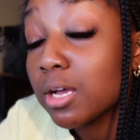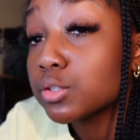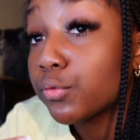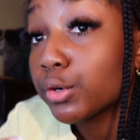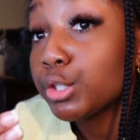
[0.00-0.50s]

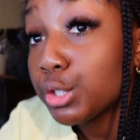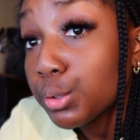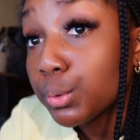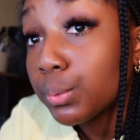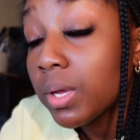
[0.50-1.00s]
else for
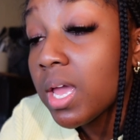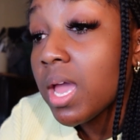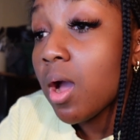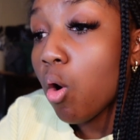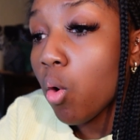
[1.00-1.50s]
you
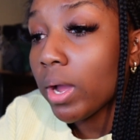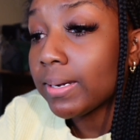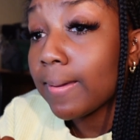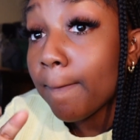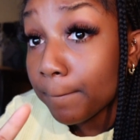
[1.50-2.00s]

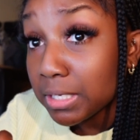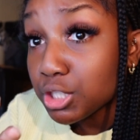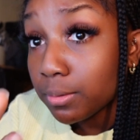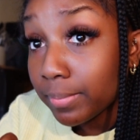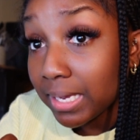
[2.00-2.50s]
on
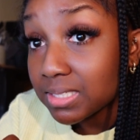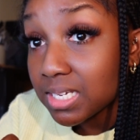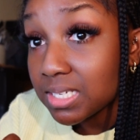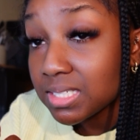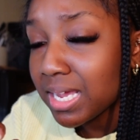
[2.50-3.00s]
commission
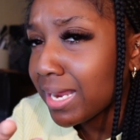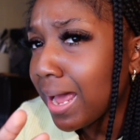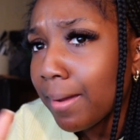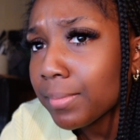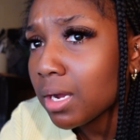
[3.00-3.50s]
basis. And
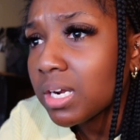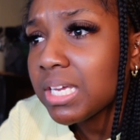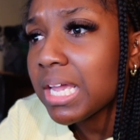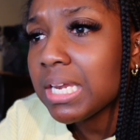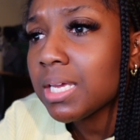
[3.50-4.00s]
I'm not going
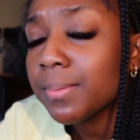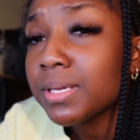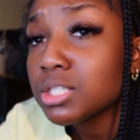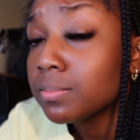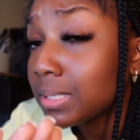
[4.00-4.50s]
to get any
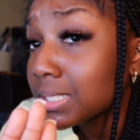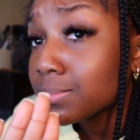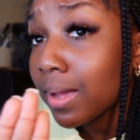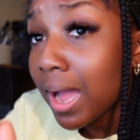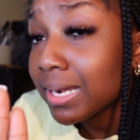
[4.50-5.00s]
commission because
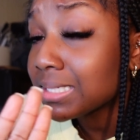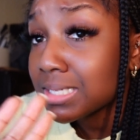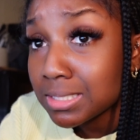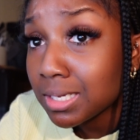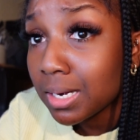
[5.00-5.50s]
my audience
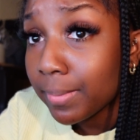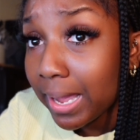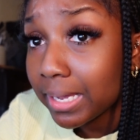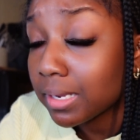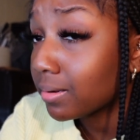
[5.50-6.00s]
isn't going to buy
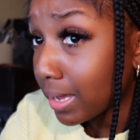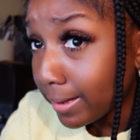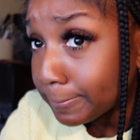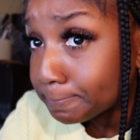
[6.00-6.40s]
it. Okay?